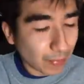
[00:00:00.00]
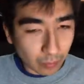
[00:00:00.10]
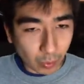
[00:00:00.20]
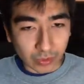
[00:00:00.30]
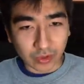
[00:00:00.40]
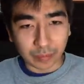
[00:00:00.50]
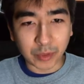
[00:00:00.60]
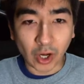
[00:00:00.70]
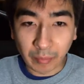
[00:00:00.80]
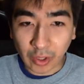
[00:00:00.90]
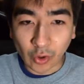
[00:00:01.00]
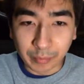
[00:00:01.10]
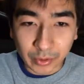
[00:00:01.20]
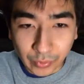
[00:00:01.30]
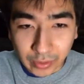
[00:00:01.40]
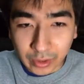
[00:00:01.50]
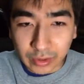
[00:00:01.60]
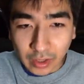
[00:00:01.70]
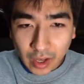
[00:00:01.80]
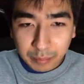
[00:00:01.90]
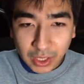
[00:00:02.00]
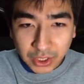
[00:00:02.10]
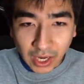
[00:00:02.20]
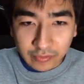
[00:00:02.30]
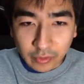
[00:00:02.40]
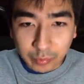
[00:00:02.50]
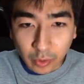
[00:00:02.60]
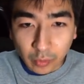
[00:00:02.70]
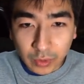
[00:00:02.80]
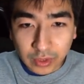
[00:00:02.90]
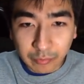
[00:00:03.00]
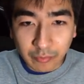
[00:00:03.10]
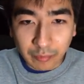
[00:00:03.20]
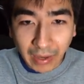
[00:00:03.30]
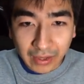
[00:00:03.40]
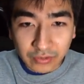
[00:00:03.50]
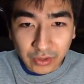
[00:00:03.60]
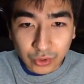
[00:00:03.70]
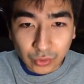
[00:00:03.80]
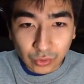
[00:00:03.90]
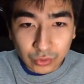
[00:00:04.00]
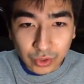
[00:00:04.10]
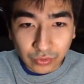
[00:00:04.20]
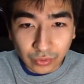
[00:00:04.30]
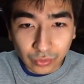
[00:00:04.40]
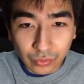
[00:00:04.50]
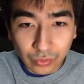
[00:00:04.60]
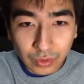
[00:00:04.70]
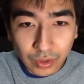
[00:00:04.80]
What's up, Tommy? Hope you're doing good. Plush Canvas, bro, what type of math did you do?